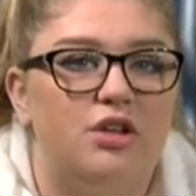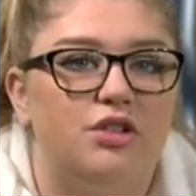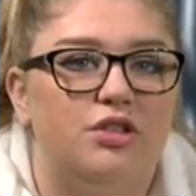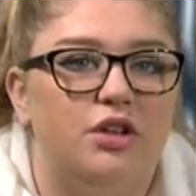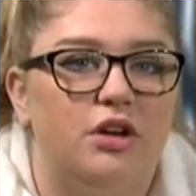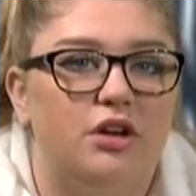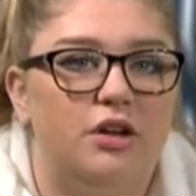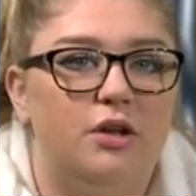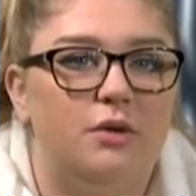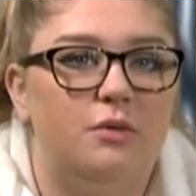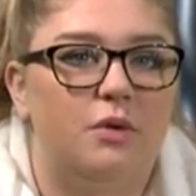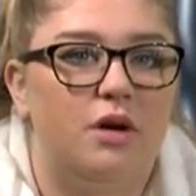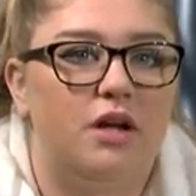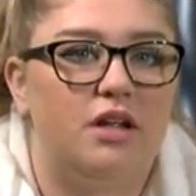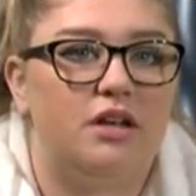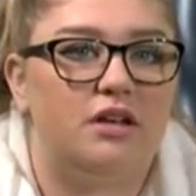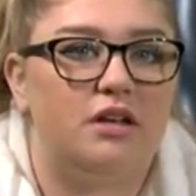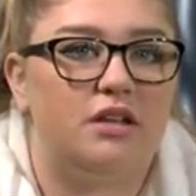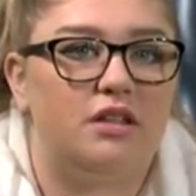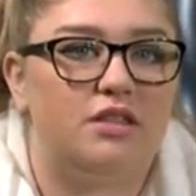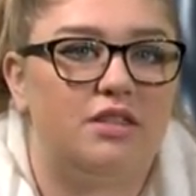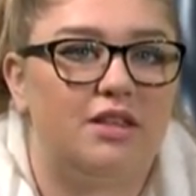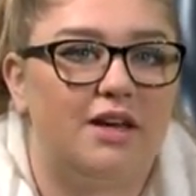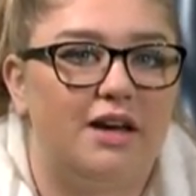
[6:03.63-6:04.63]

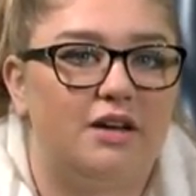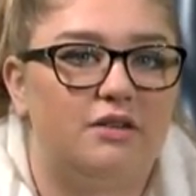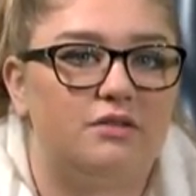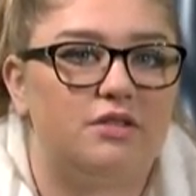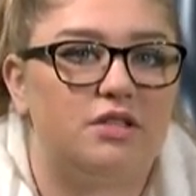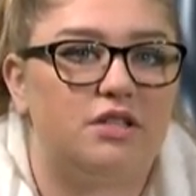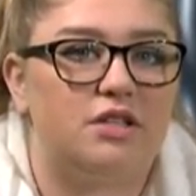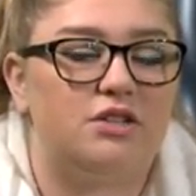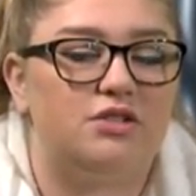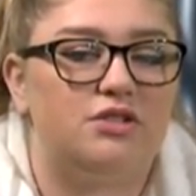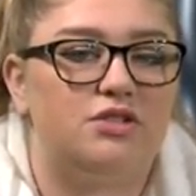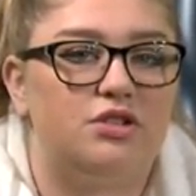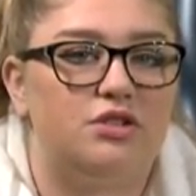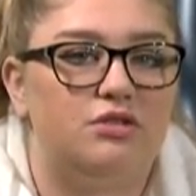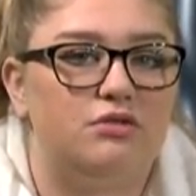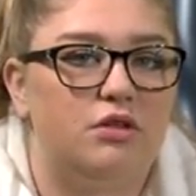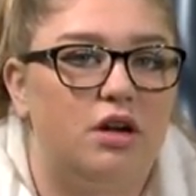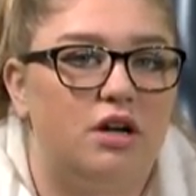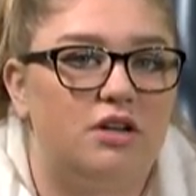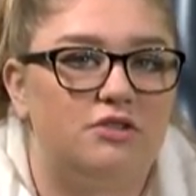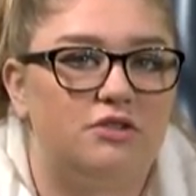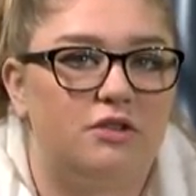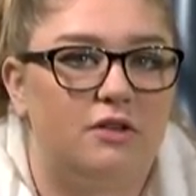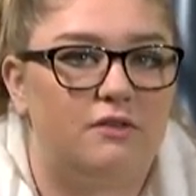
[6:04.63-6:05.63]

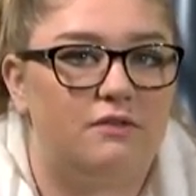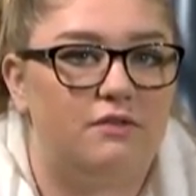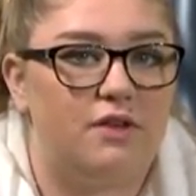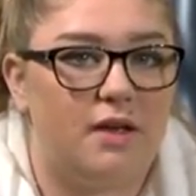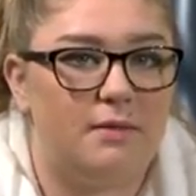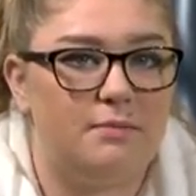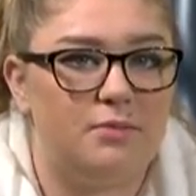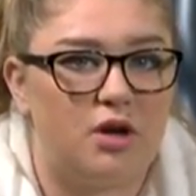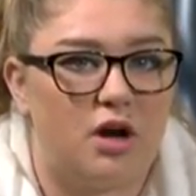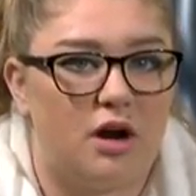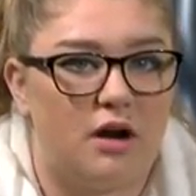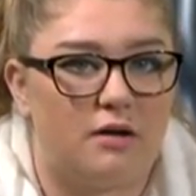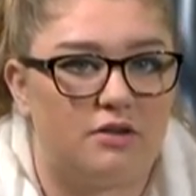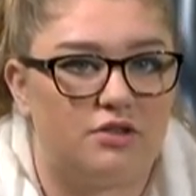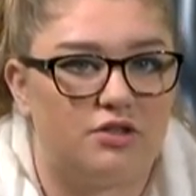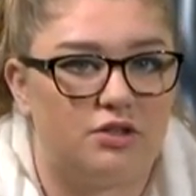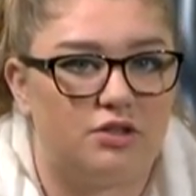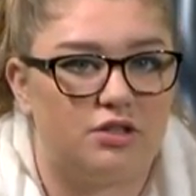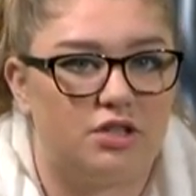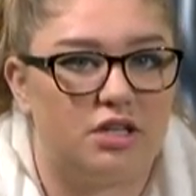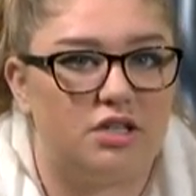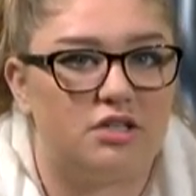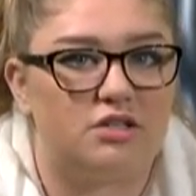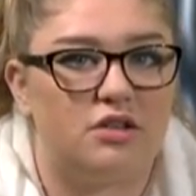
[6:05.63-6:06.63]
31,200 vape
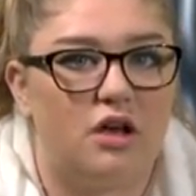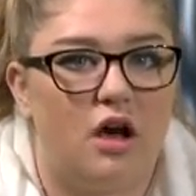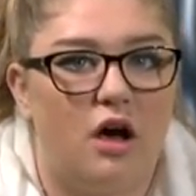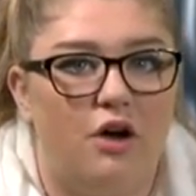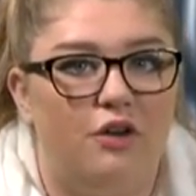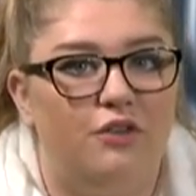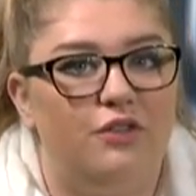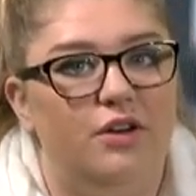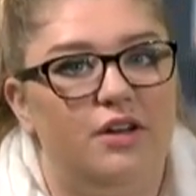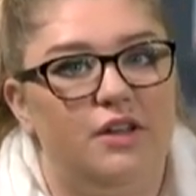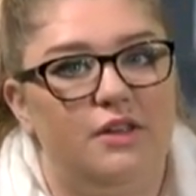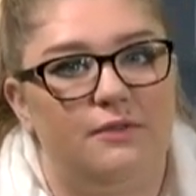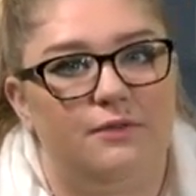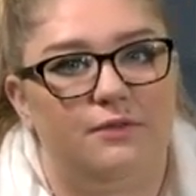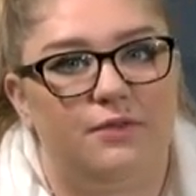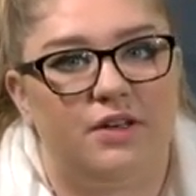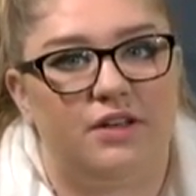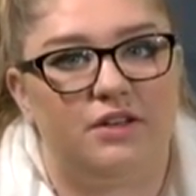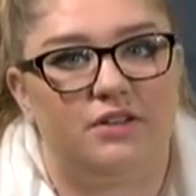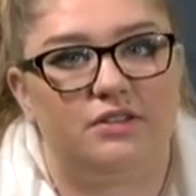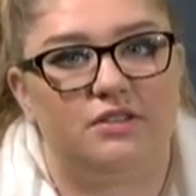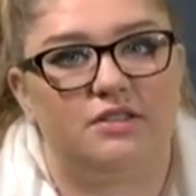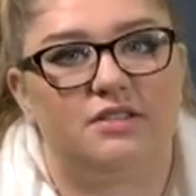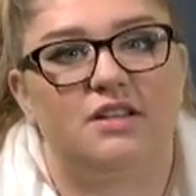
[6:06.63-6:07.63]
cartridges already
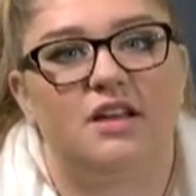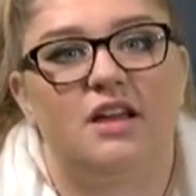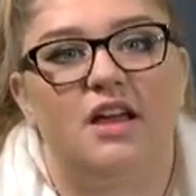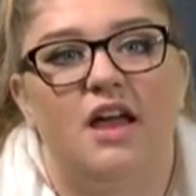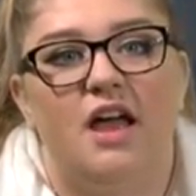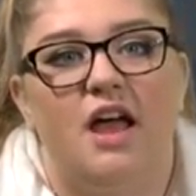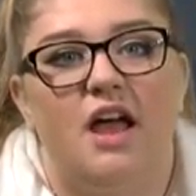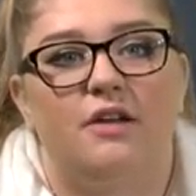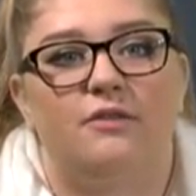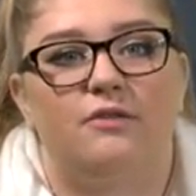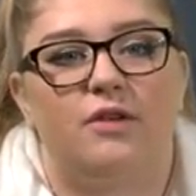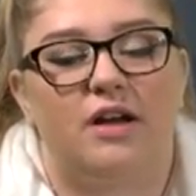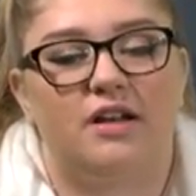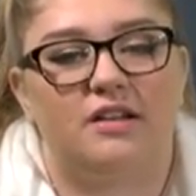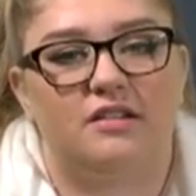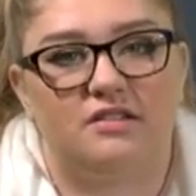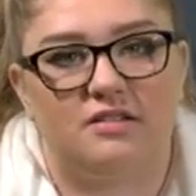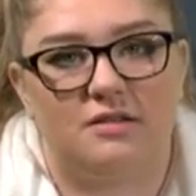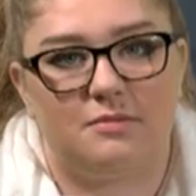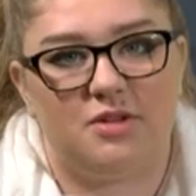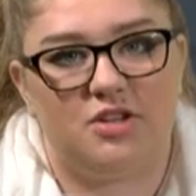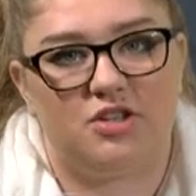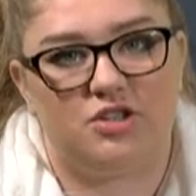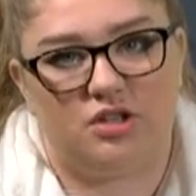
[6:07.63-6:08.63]
filled and ready
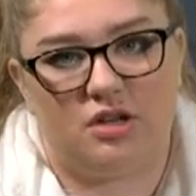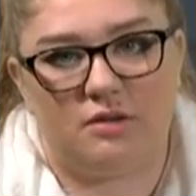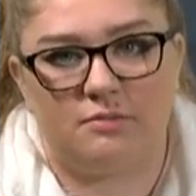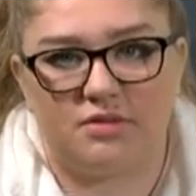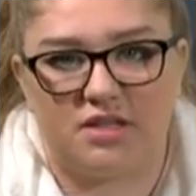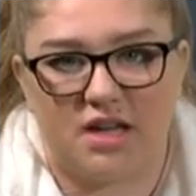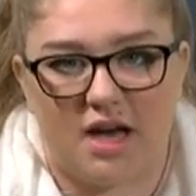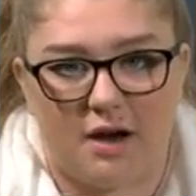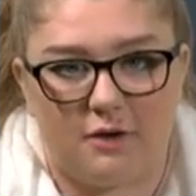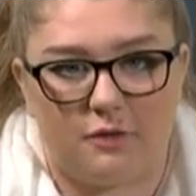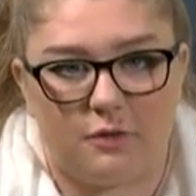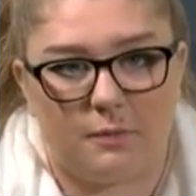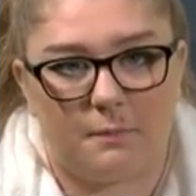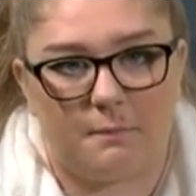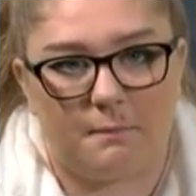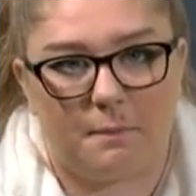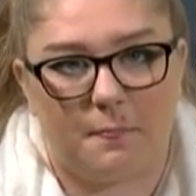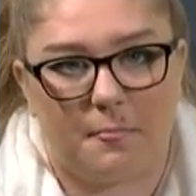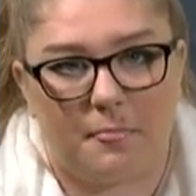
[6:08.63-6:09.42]
to be shipped out.